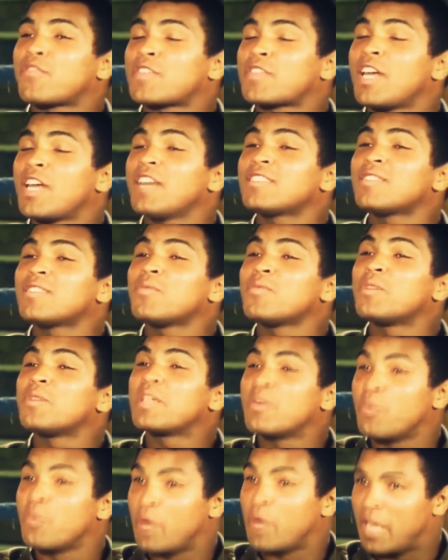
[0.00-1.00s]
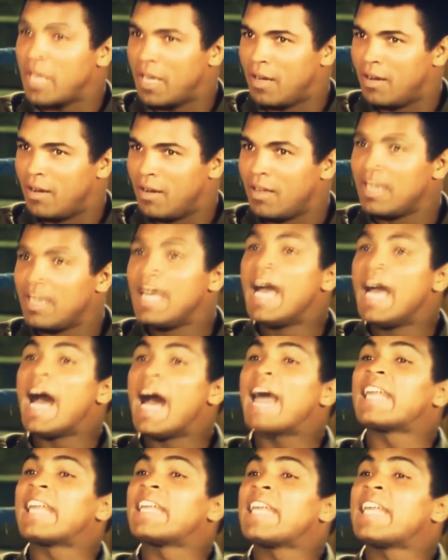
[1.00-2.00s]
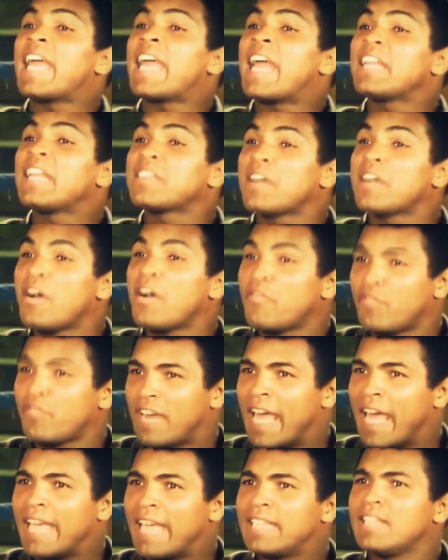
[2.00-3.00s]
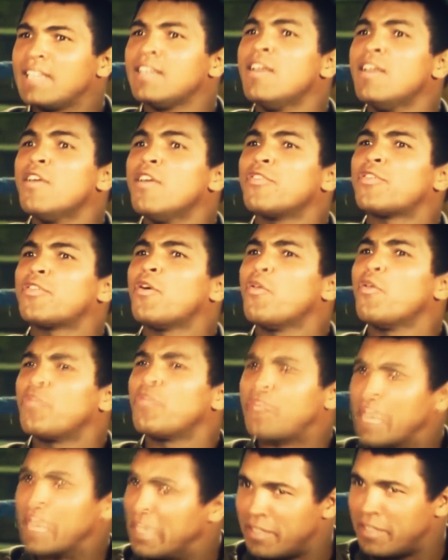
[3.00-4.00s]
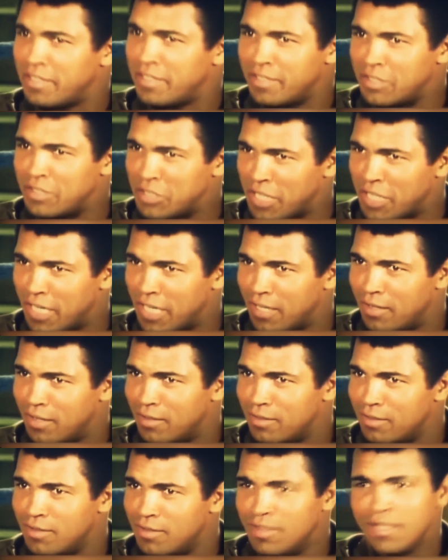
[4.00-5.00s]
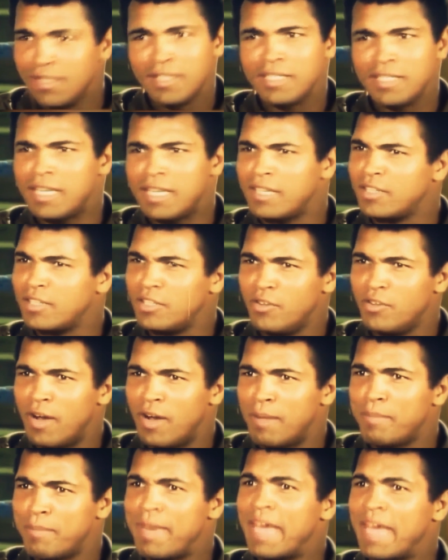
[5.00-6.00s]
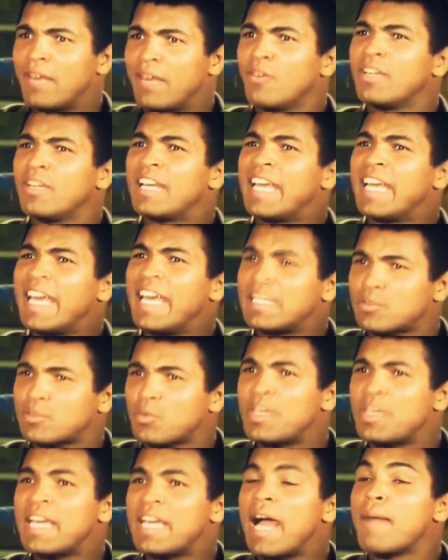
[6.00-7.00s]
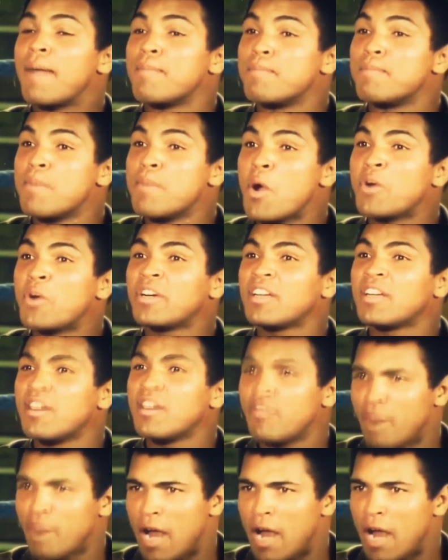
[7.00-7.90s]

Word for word: have tussled with a whale, out of handcuffed lightning, throw thunder in jail. Now, you know I'm bad. Only last week, I murdered